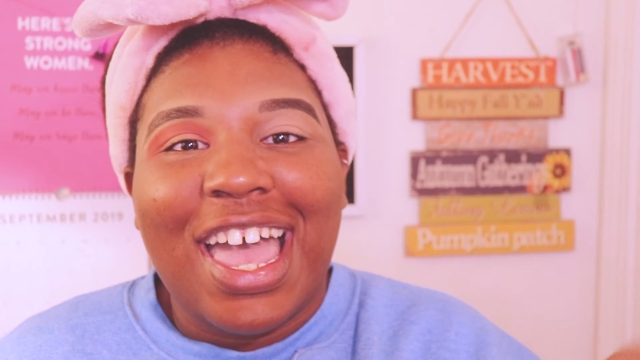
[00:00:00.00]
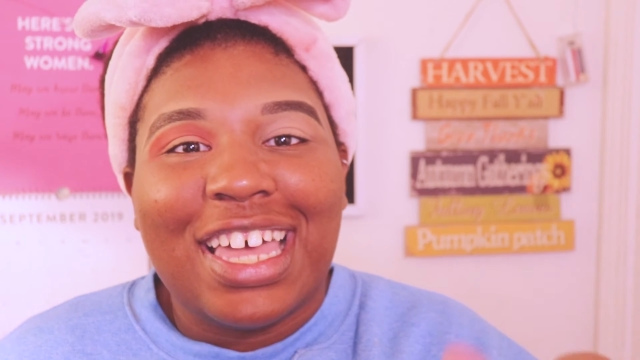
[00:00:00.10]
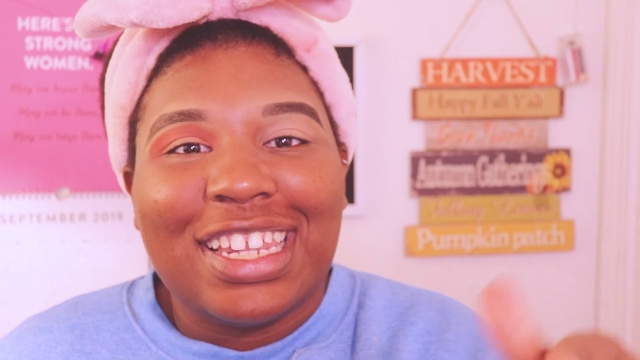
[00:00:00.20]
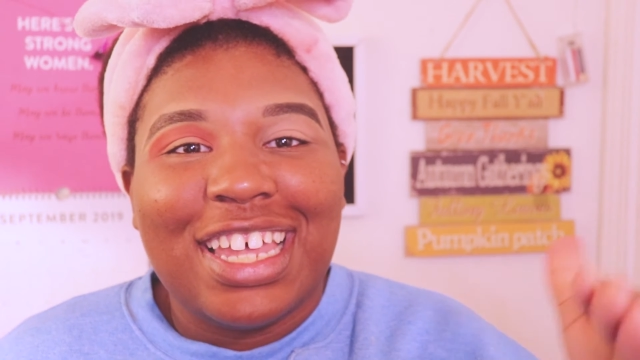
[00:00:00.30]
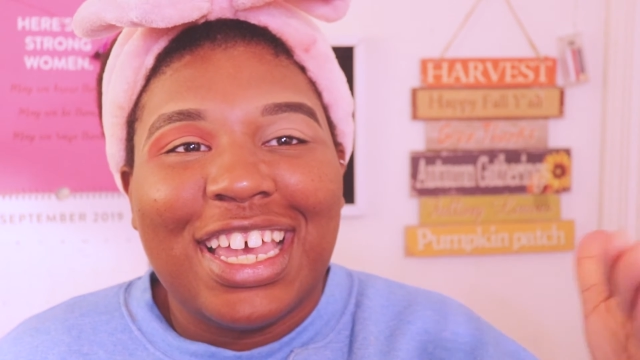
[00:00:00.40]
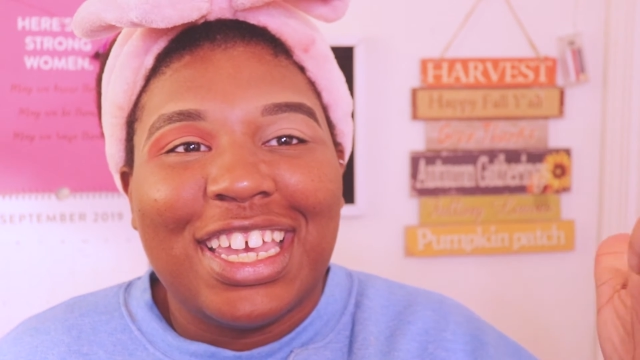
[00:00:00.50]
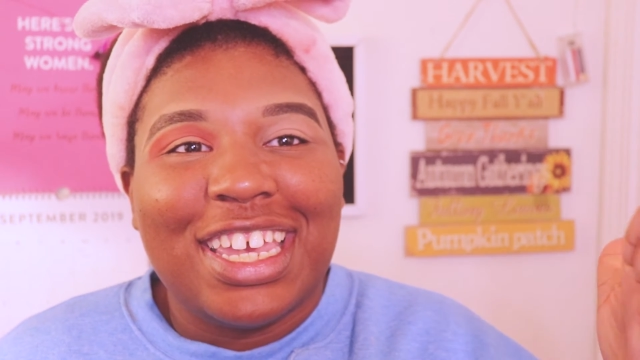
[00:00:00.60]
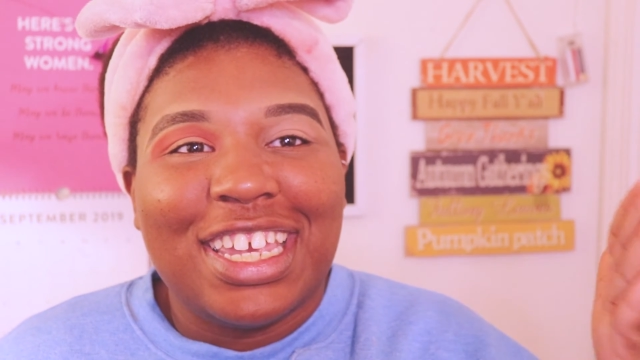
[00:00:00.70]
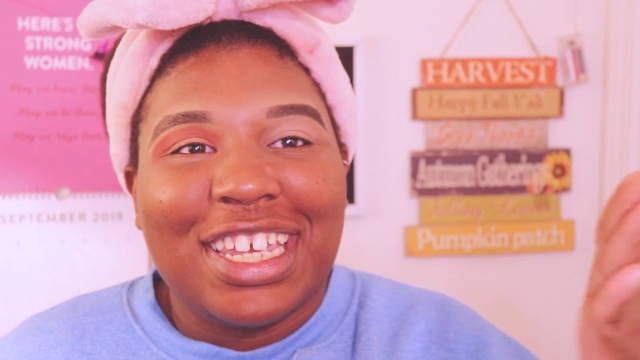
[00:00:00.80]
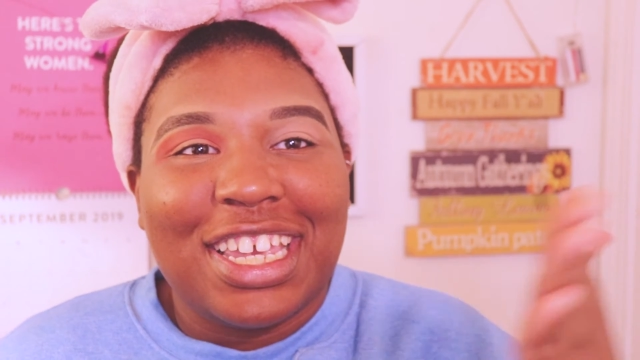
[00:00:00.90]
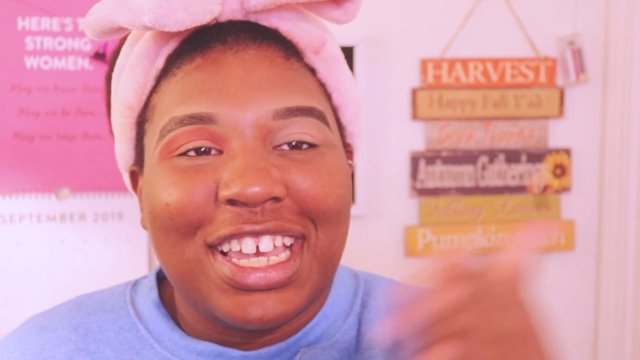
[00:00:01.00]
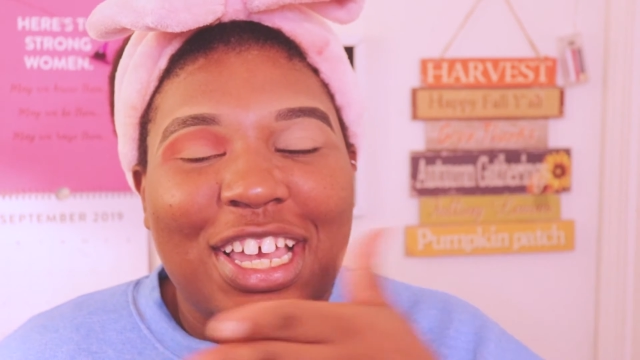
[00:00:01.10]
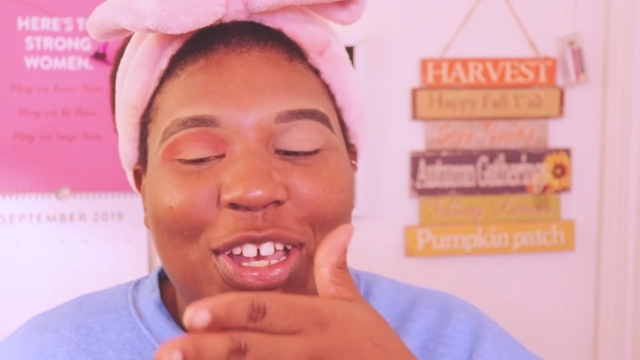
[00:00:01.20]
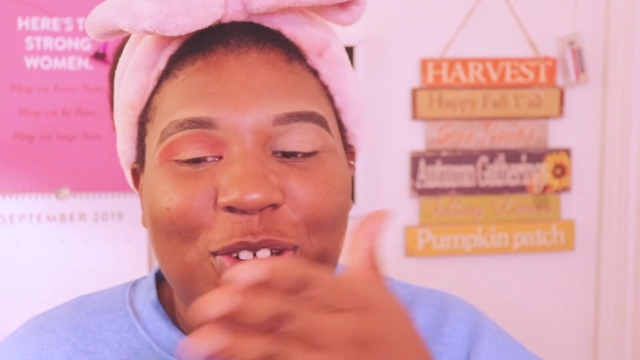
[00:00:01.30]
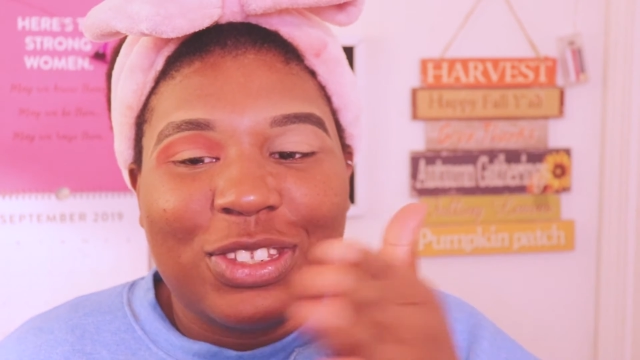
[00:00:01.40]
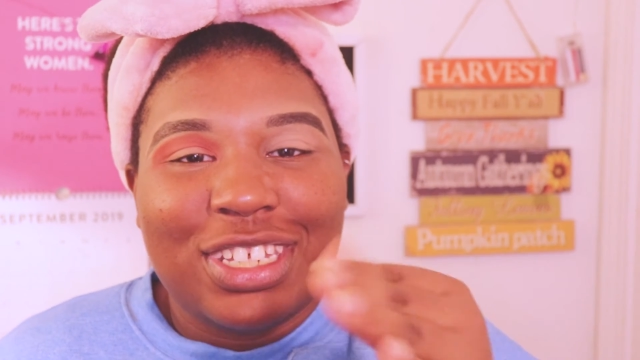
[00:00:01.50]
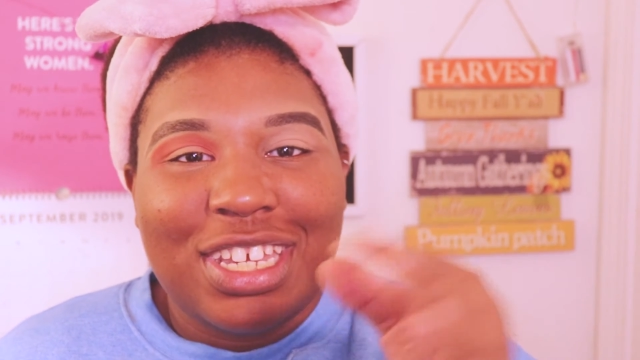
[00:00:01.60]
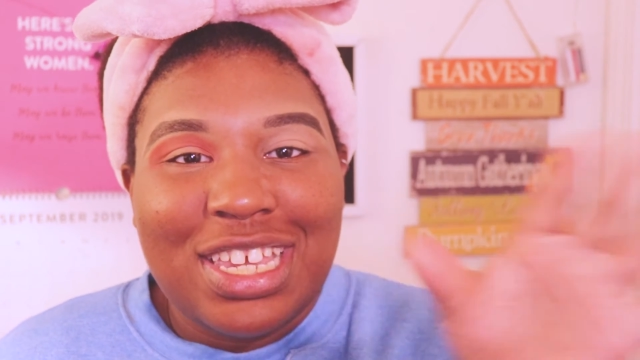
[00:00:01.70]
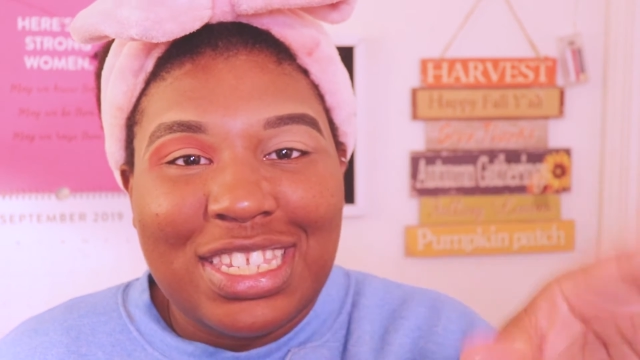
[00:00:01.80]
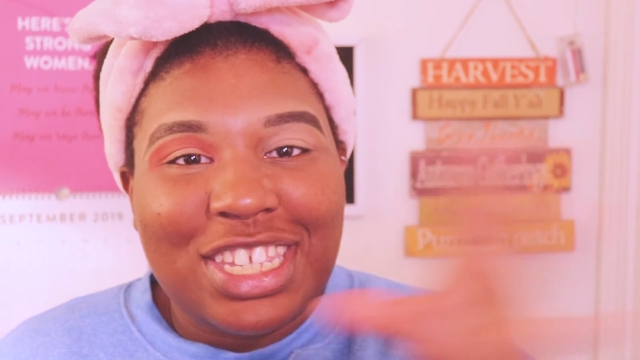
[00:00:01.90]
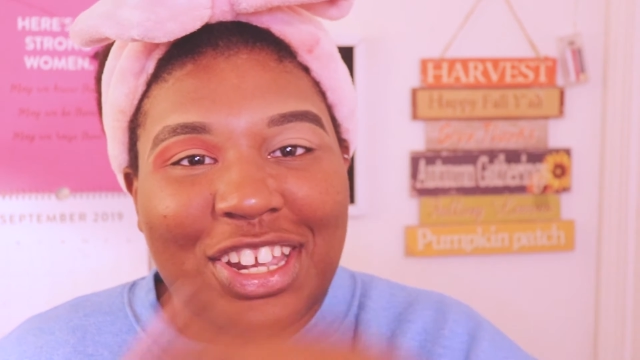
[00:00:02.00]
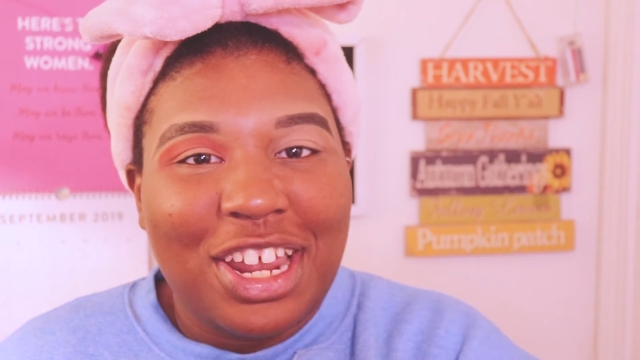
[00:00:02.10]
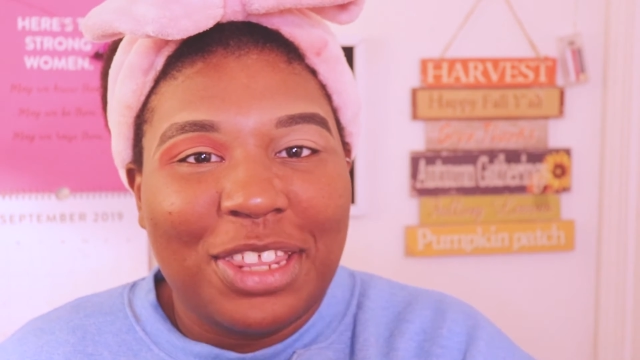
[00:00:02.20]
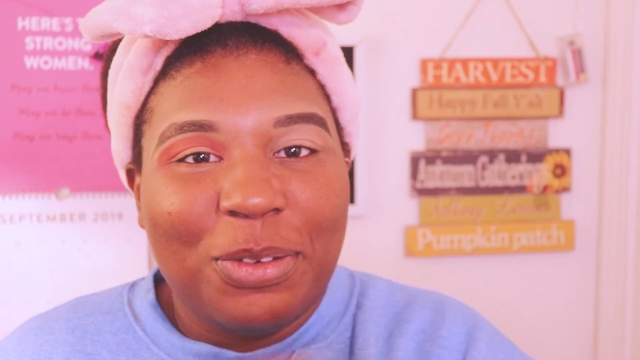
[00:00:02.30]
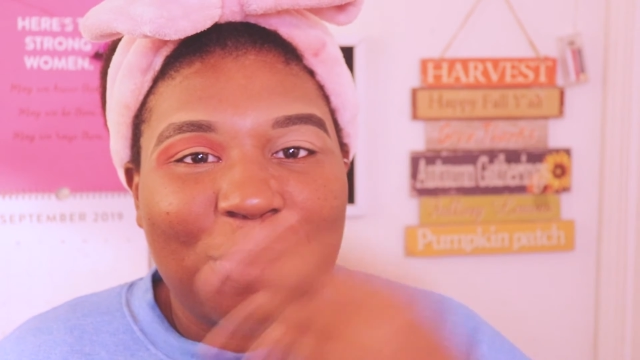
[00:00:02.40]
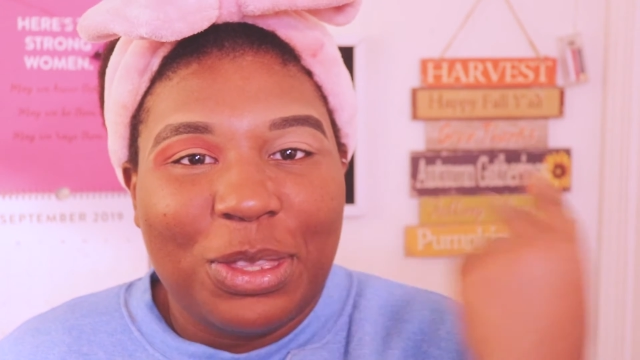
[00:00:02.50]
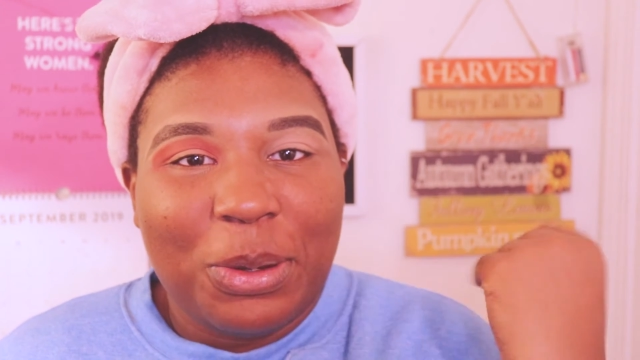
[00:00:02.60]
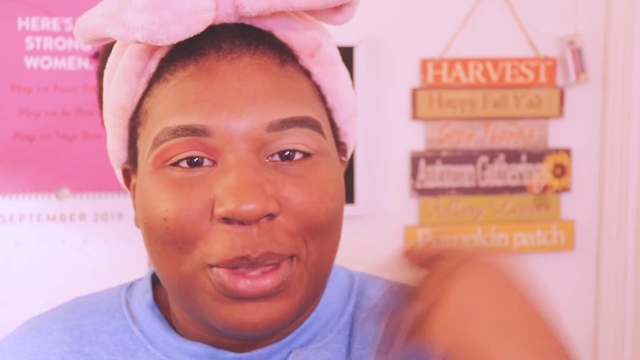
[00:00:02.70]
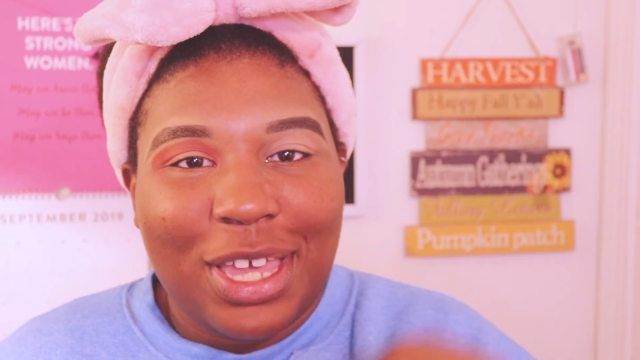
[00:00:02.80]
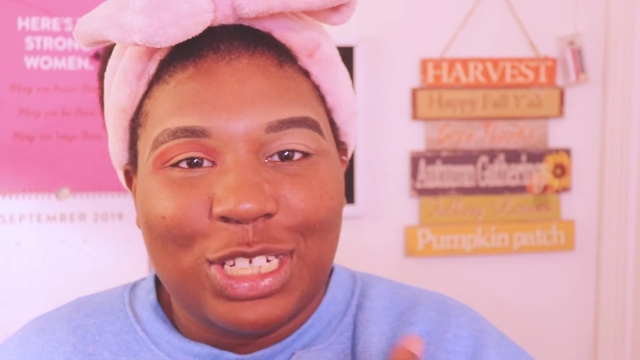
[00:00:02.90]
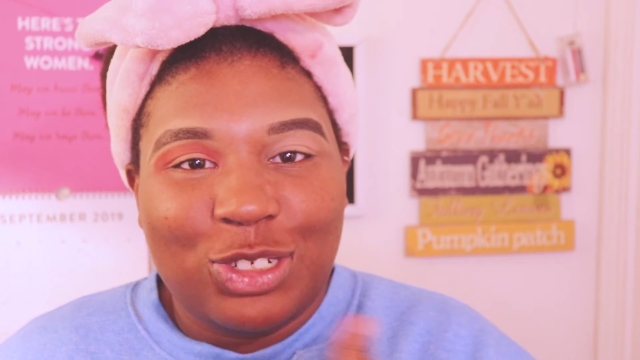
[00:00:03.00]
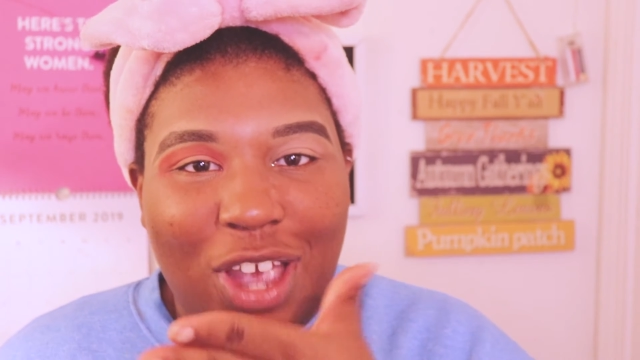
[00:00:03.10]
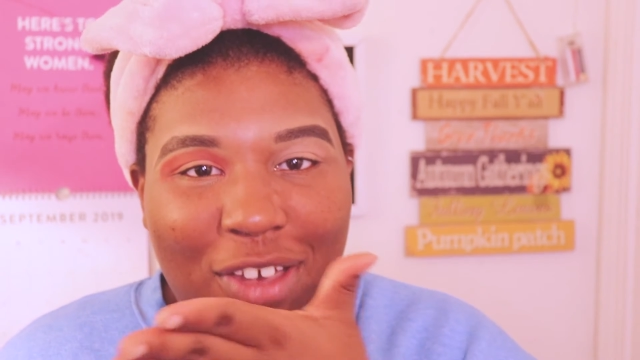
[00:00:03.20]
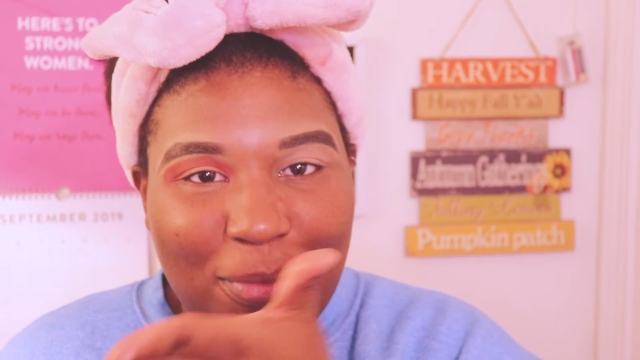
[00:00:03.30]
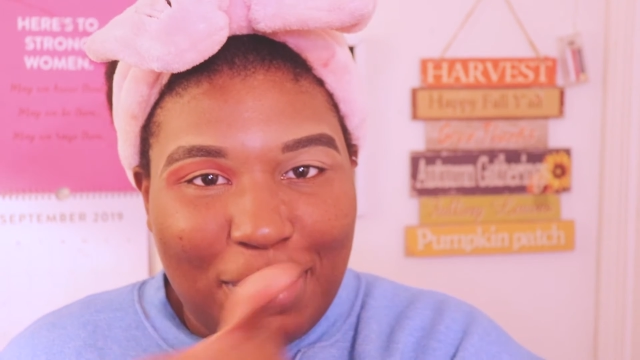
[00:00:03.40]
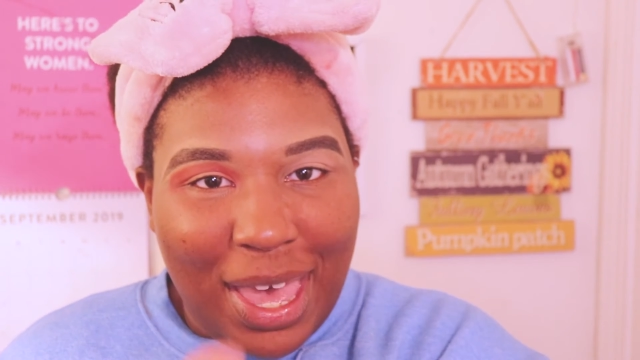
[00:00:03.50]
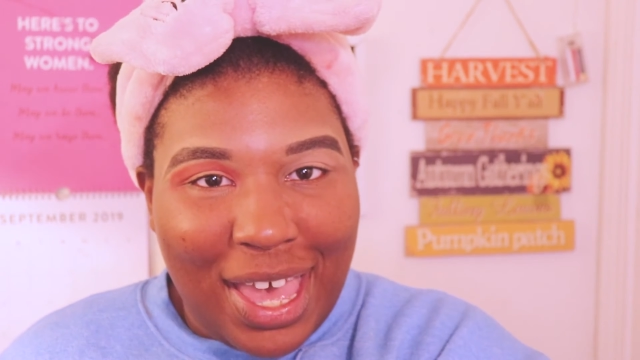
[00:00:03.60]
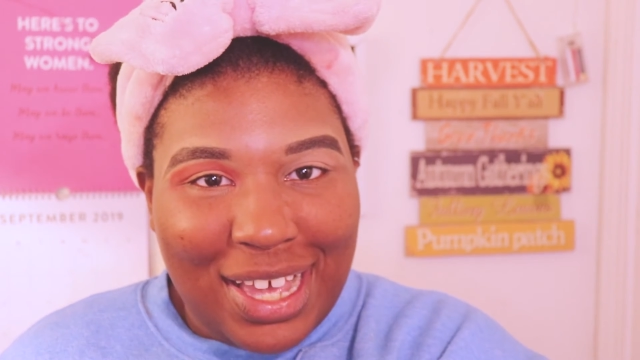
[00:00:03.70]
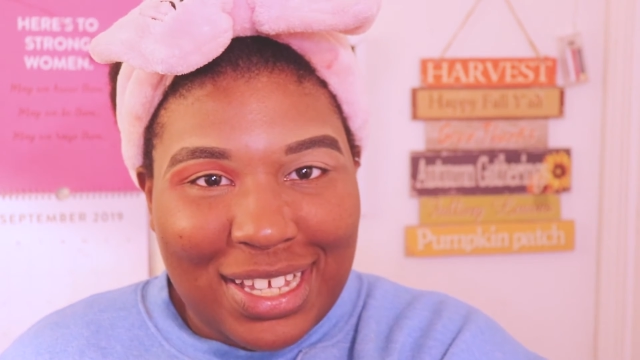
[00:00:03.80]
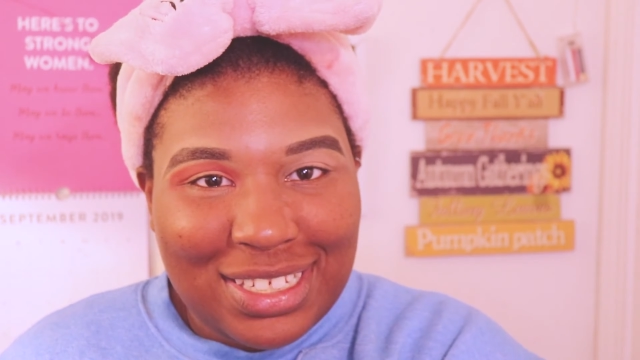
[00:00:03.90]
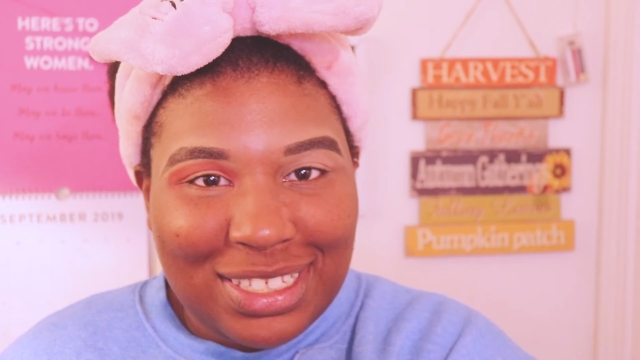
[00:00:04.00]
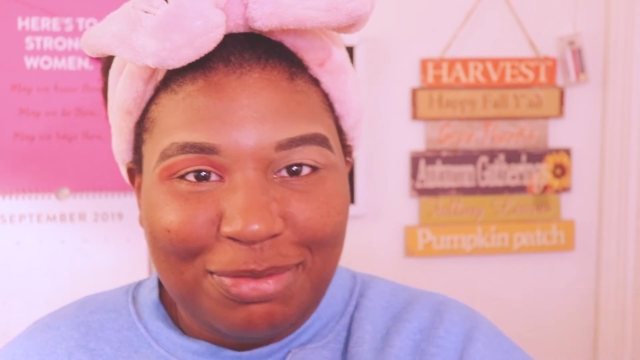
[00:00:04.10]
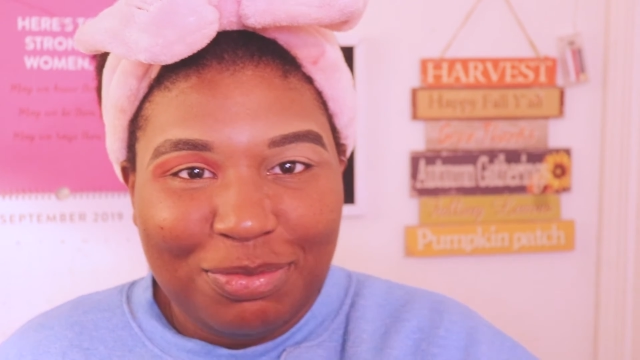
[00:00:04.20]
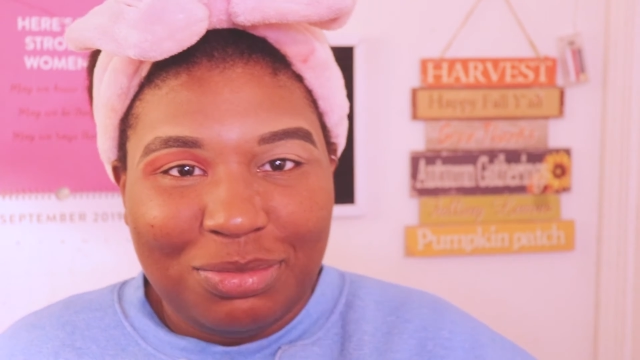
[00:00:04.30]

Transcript: and like he stared at them when they were like driving past.